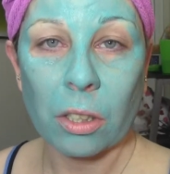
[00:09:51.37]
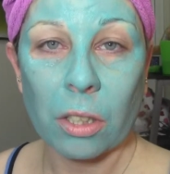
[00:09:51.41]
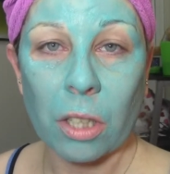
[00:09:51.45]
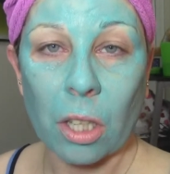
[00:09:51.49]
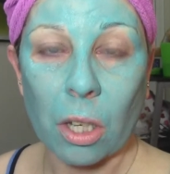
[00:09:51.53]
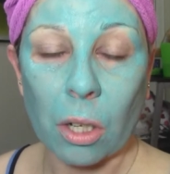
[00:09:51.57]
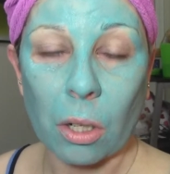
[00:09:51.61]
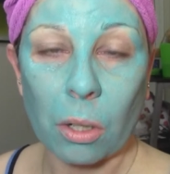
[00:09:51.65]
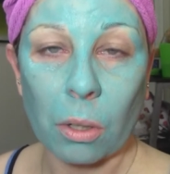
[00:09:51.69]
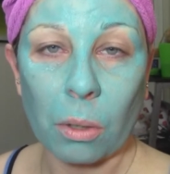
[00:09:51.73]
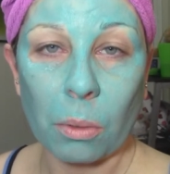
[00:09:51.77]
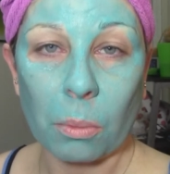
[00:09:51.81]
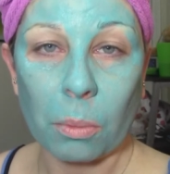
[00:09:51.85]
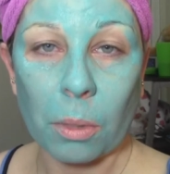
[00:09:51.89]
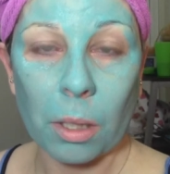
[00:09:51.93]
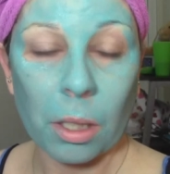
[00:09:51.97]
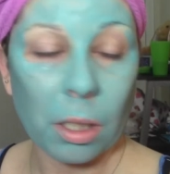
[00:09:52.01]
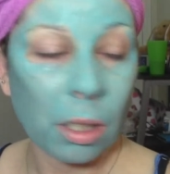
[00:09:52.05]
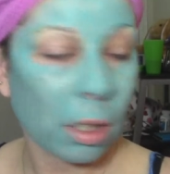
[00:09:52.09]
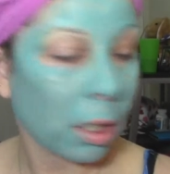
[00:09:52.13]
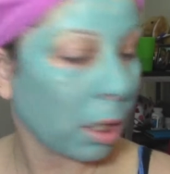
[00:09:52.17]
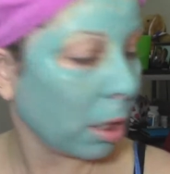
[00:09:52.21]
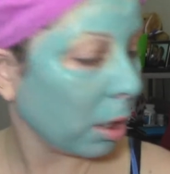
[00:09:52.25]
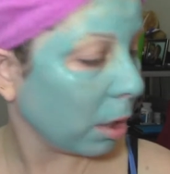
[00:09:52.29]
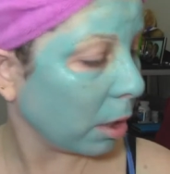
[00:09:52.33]
So
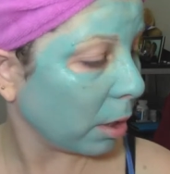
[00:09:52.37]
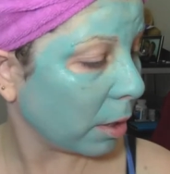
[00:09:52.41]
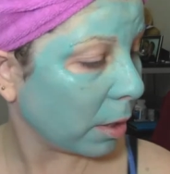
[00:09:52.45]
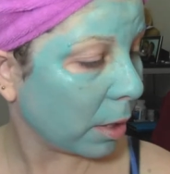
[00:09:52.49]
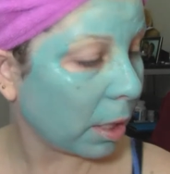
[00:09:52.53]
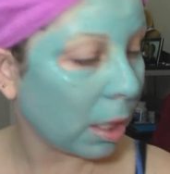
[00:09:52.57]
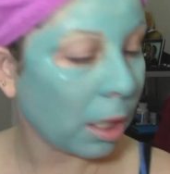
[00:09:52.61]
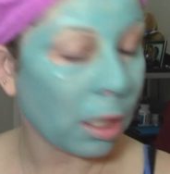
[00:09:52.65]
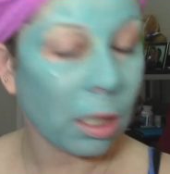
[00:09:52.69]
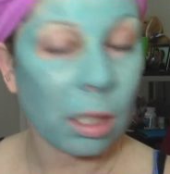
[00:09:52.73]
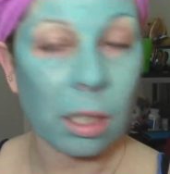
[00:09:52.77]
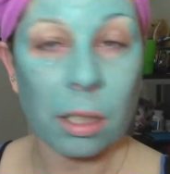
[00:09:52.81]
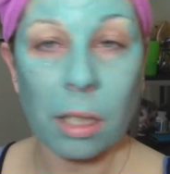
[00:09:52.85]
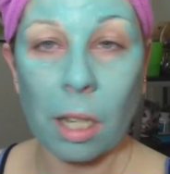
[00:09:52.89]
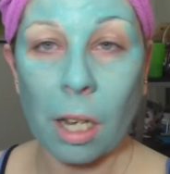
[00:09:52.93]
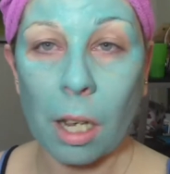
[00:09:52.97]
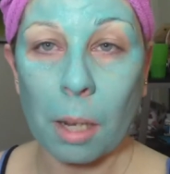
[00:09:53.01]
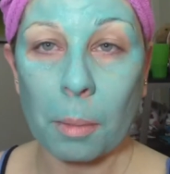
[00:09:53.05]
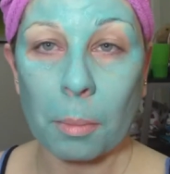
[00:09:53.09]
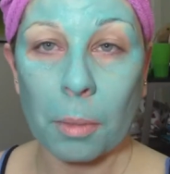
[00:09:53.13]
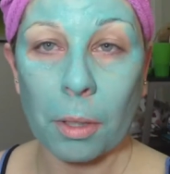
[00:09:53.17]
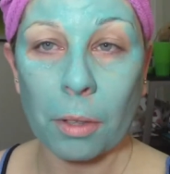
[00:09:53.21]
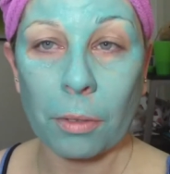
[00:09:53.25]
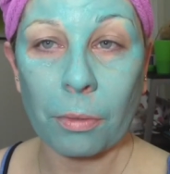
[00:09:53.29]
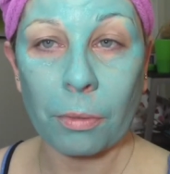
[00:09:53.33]
we're going to set the
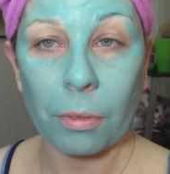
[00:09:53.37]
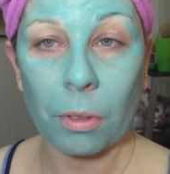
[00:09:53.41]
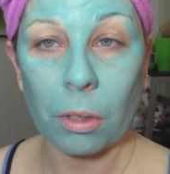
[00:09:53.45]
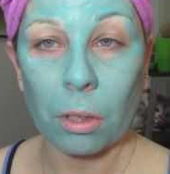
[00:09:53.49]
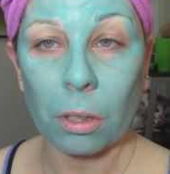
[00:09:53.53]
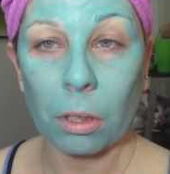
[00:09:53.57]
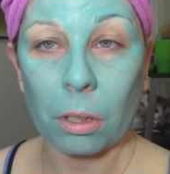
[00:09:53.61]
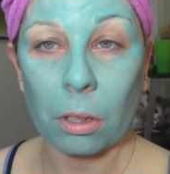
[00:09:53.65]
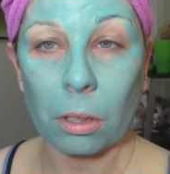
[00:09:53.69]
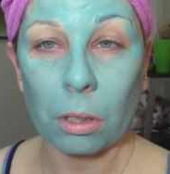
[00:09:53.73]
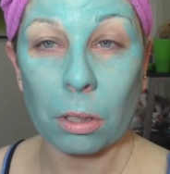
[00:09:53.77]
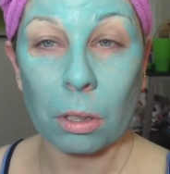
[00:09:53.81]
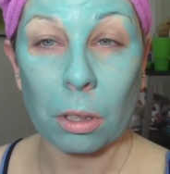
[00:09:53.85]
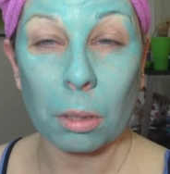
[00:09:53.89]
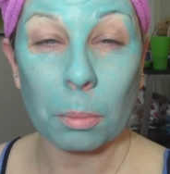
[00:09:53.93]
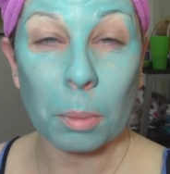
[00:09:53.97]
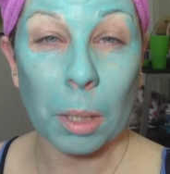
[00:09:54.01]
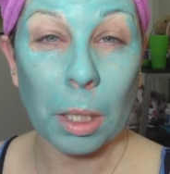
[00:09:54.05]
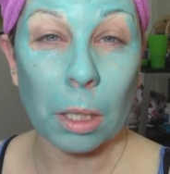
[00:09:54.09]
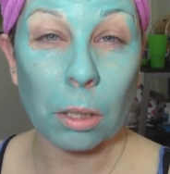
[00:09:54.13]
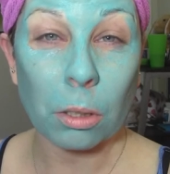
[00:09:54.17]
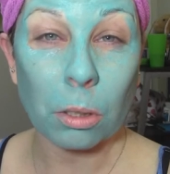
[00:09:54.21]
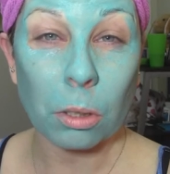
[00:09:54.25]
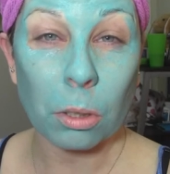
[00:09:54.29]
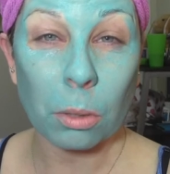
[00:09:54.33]
timer for
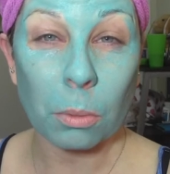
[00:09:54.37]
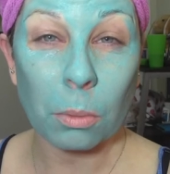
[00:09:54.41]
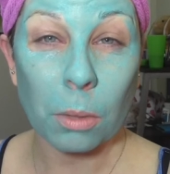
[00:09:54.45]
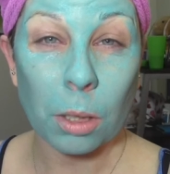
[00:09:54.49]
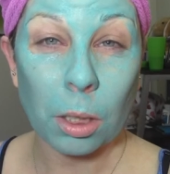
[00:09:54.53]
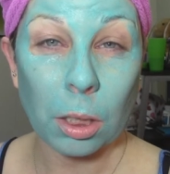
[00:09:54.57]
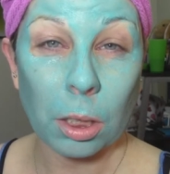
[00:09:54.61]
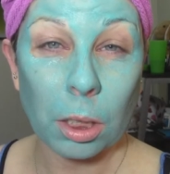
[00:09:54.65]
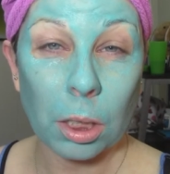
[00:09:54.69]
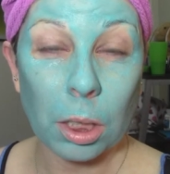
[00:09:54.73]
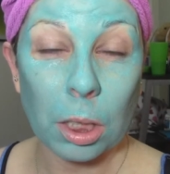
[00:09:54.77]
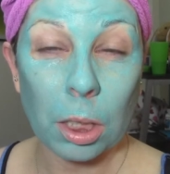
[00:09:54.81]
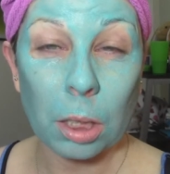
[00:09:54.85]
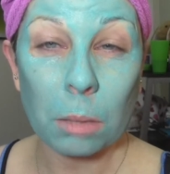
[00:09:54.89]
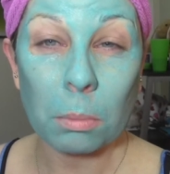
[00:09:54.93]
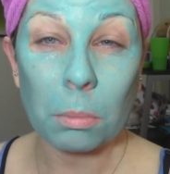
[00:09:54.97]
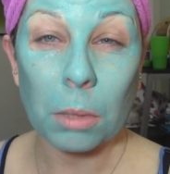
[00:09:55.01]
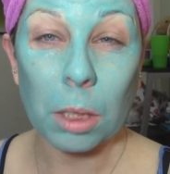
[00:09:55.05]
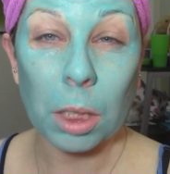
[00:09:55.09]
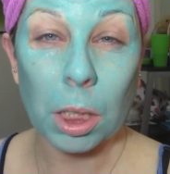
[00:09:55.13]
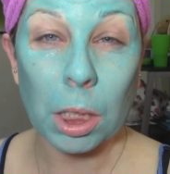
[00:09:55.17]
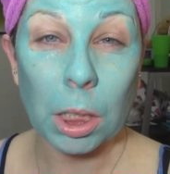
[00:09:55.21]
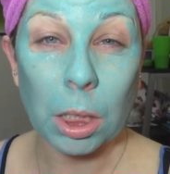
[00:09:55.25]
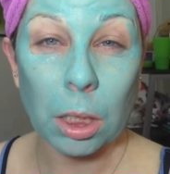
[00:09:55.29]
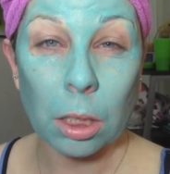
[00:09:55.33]
about 20
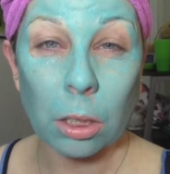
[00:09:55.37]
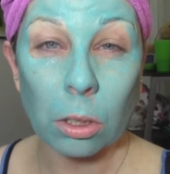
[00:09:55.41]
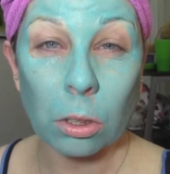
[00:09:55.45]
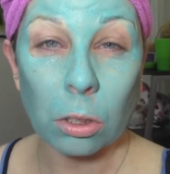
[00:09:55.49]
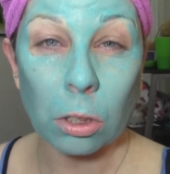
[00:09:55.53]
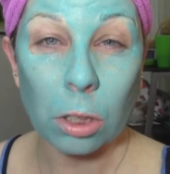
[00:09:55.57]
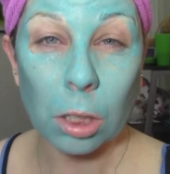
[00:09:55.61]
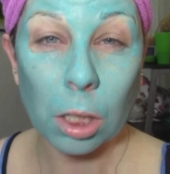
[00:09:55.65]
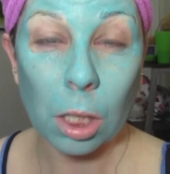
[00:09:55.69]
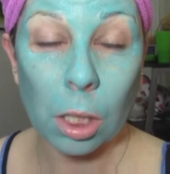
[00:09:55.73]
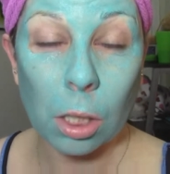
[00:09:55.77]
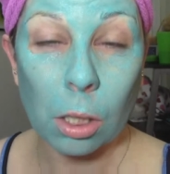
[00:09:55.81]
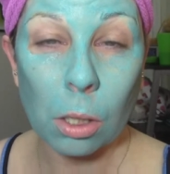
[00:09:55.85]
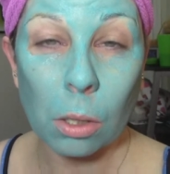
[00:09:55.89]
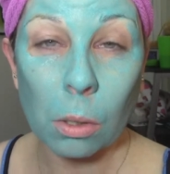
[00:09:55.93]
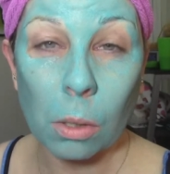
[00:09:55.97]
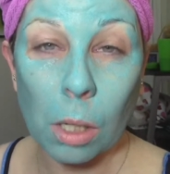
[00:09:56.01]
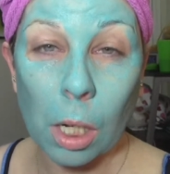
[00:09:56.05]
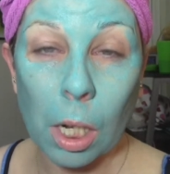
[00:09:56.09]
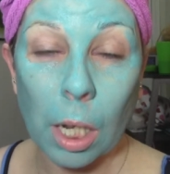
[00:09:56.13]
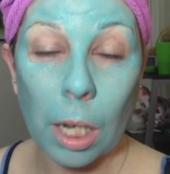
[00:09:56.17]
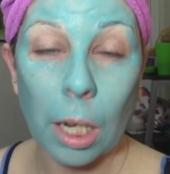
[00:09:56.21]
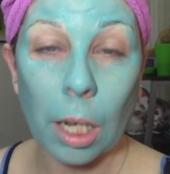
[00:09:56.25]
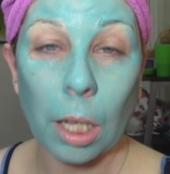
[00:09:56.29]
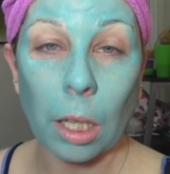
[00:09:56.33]
minutes or
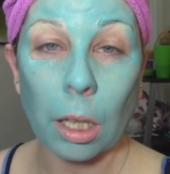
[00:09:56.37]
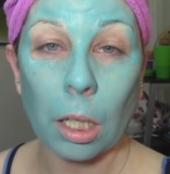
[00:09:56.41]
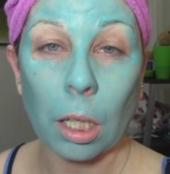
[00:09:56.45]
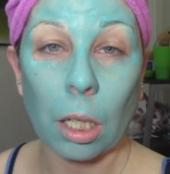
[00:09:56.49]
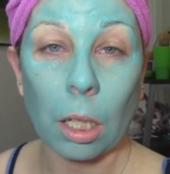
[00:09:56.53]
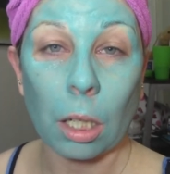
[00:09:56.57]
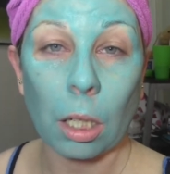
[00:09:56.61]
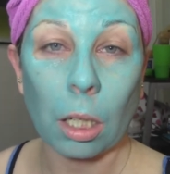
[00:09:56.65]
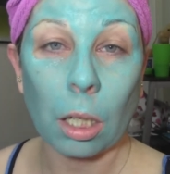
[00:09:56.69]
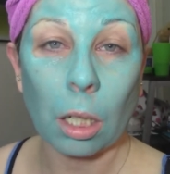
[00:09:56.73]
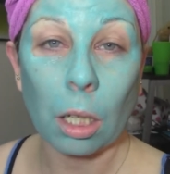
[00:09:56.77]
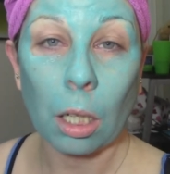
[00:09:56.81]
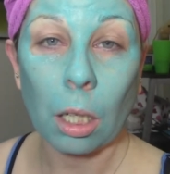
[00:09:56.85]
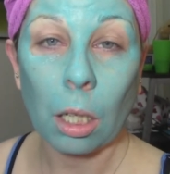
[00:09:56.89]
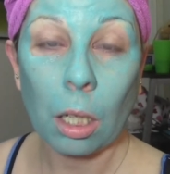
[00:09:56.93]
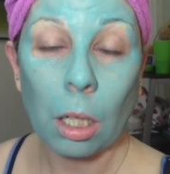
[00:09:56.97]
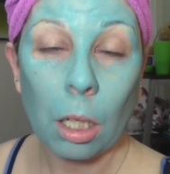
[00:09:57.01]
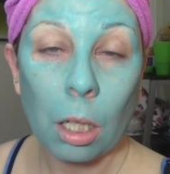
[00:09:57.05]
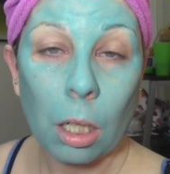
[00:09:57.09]
so and then